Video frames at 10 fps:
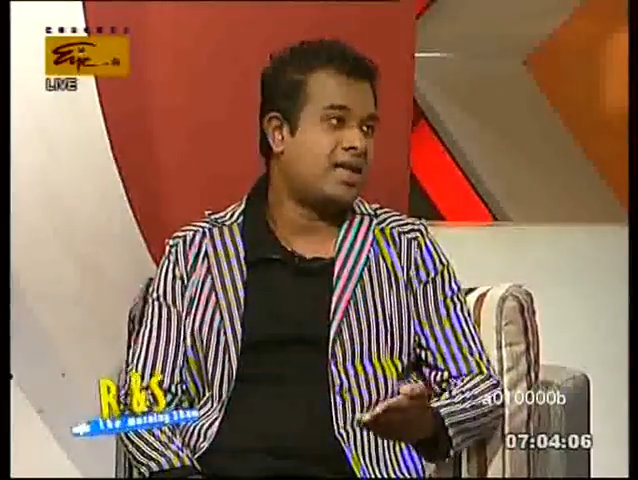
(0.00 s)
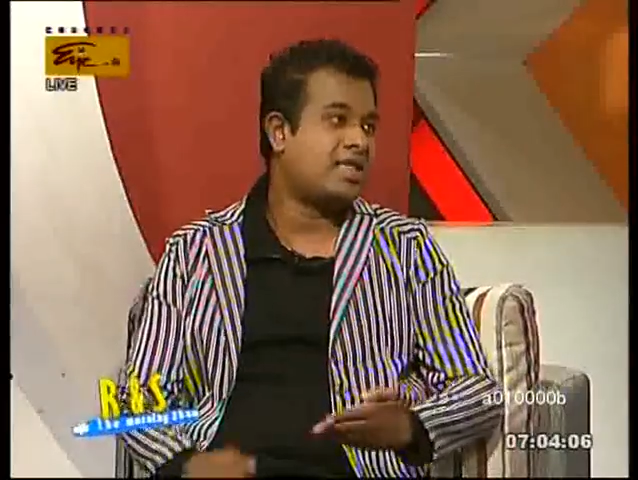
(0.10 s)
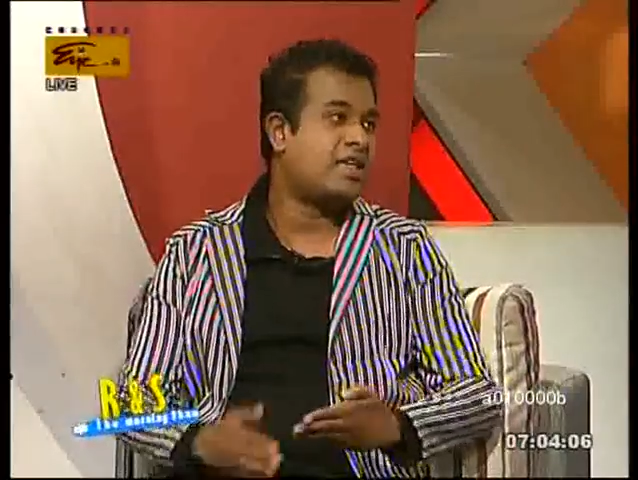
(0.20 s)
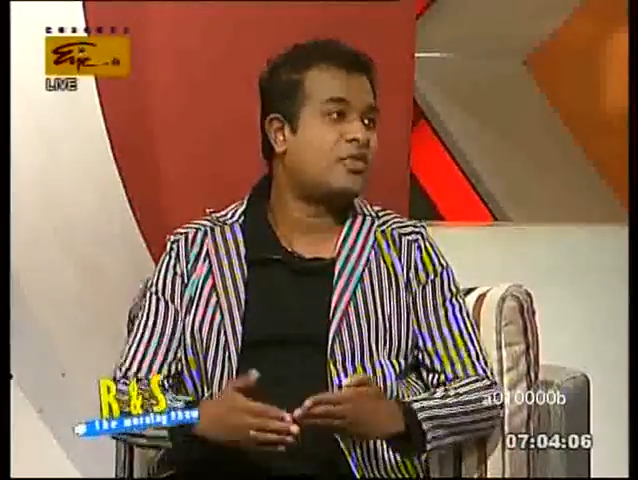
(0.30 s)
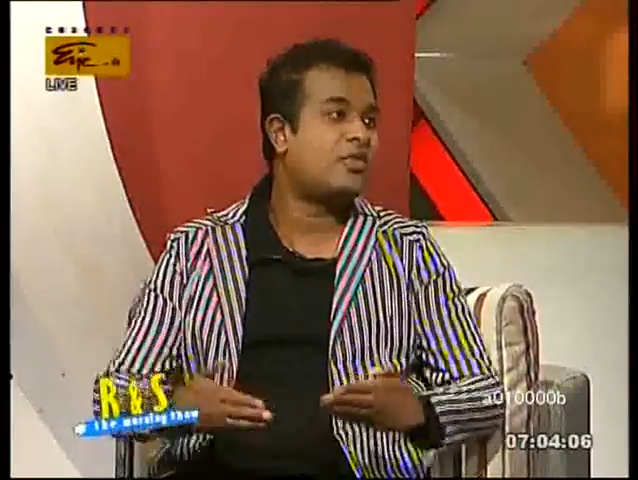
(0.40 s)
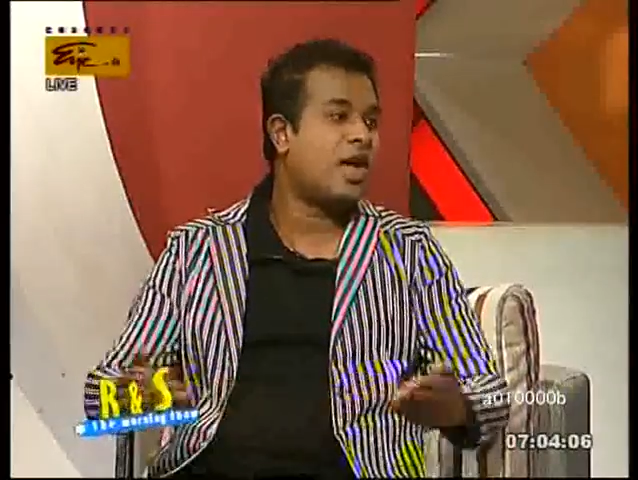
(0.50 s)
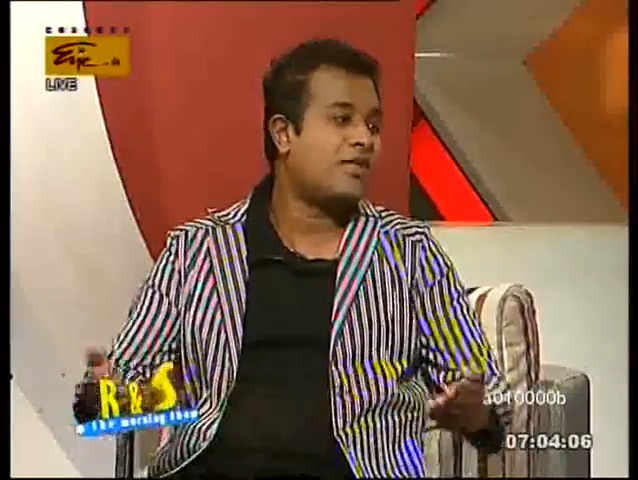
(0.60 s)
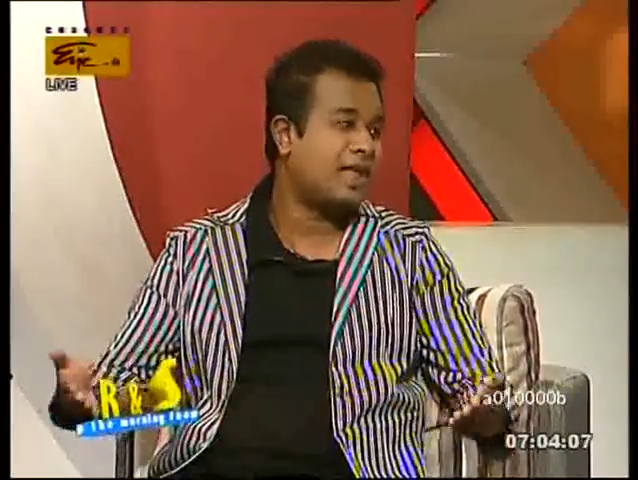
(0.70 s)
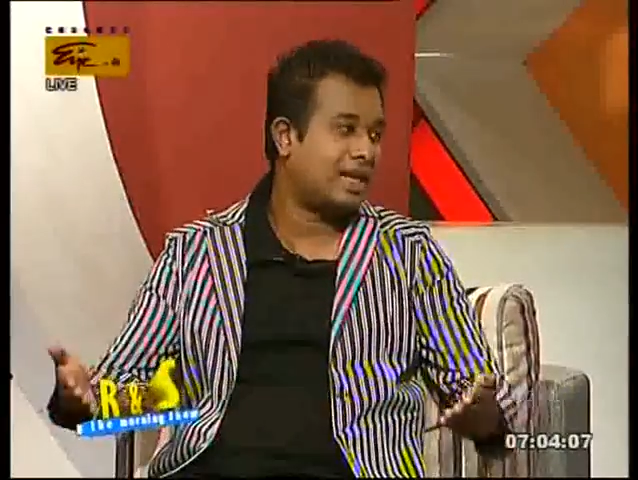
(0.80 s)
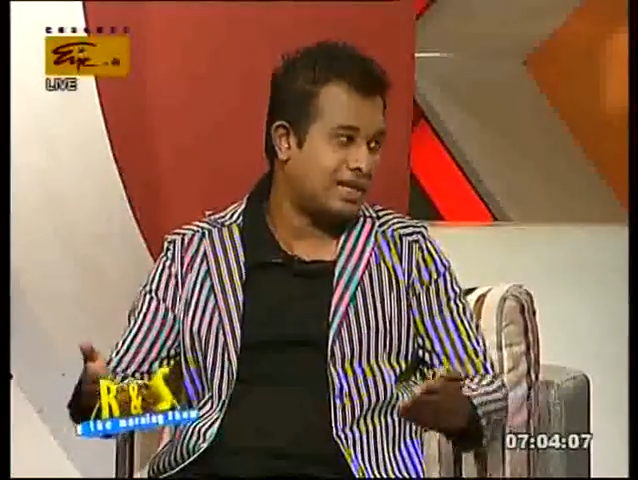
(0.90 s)
So if you
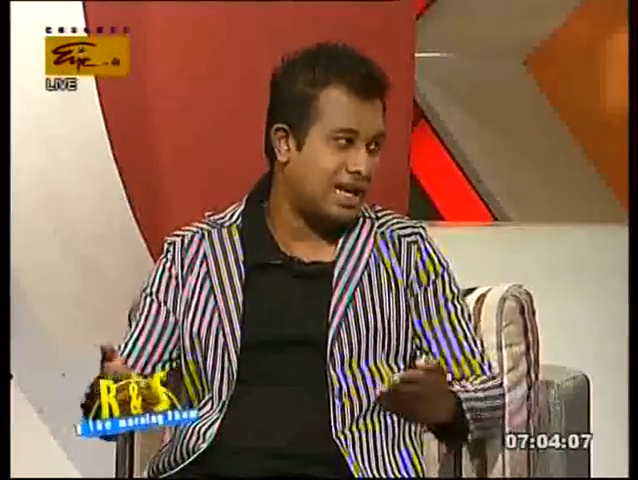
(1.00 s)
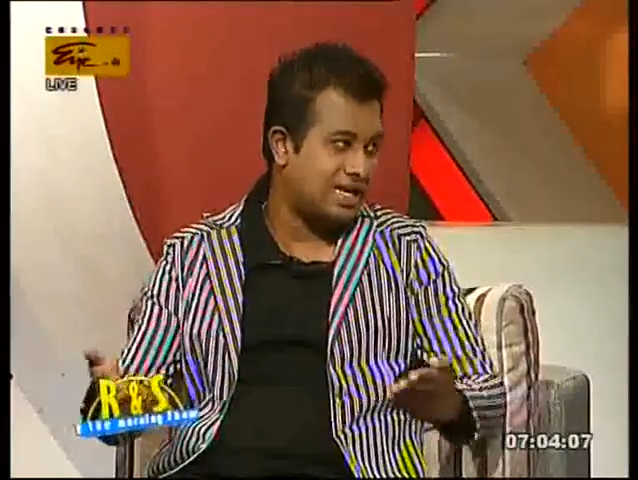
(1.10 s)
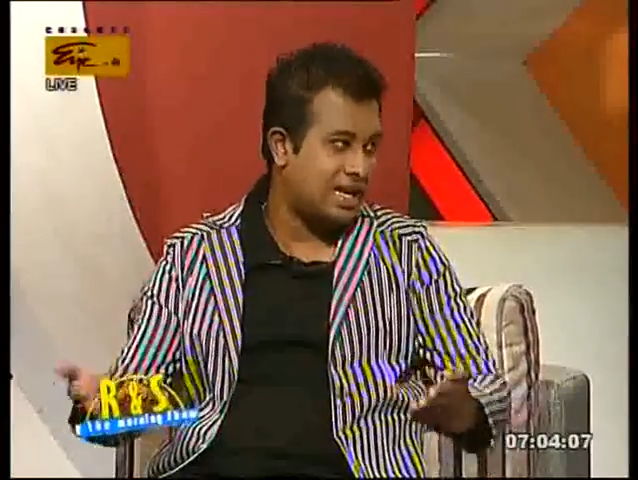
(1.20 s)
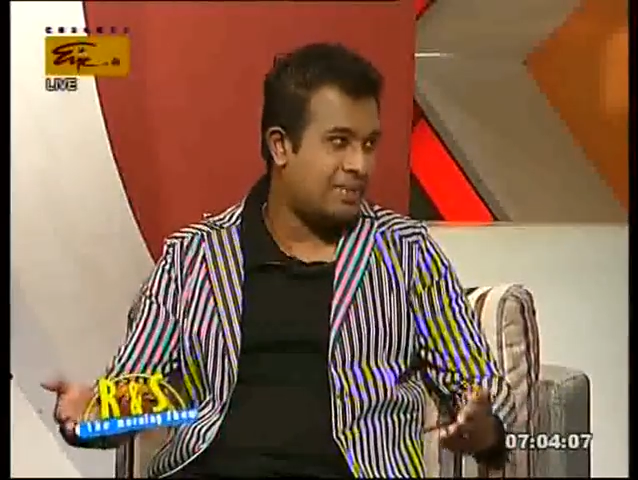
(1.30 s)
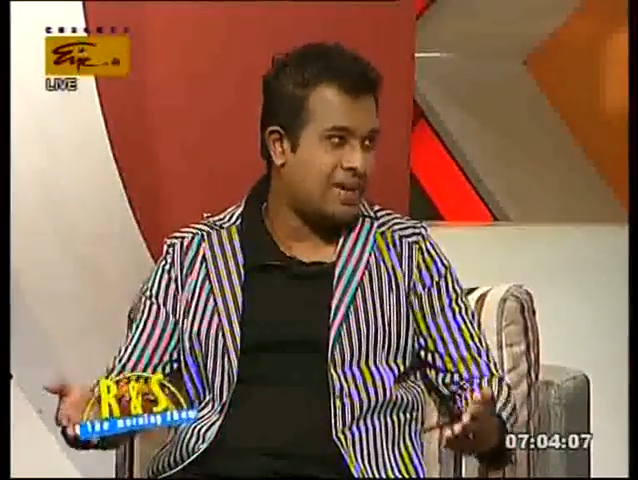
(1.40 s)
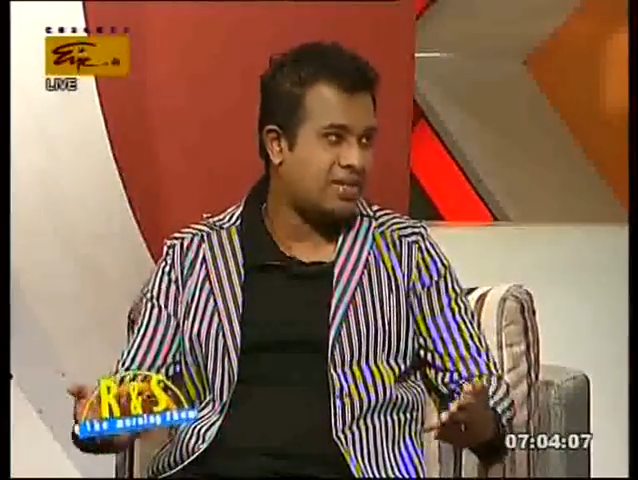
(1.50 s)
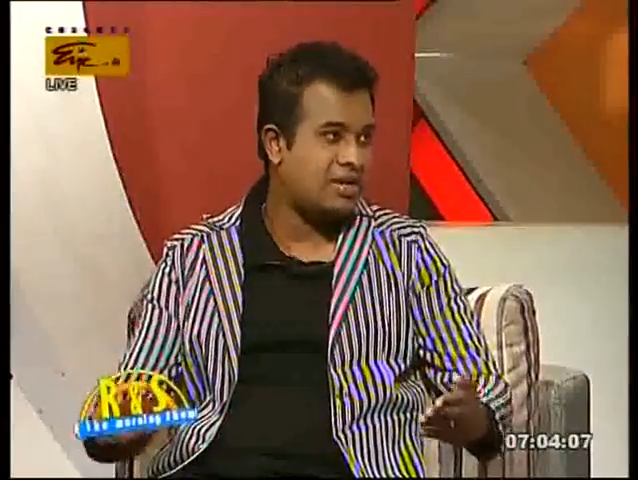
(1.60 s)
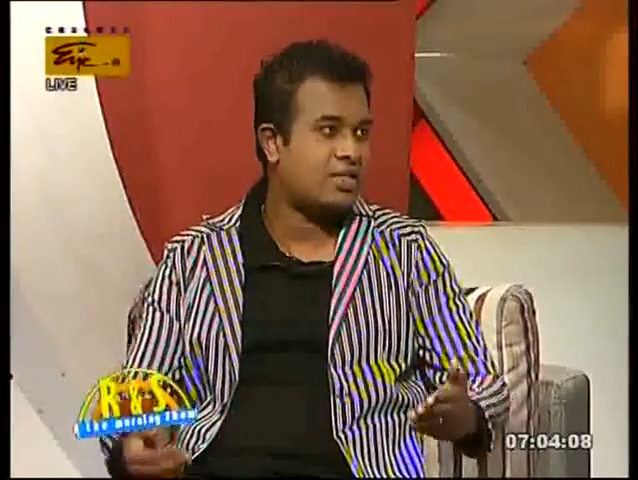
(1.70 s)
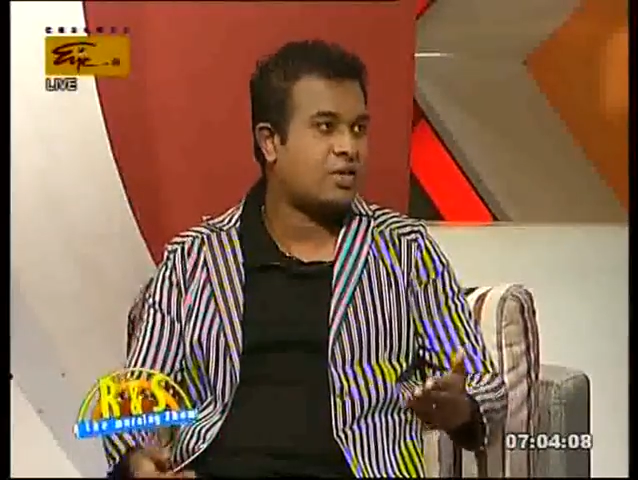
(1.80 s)
have like a 10-day pageant,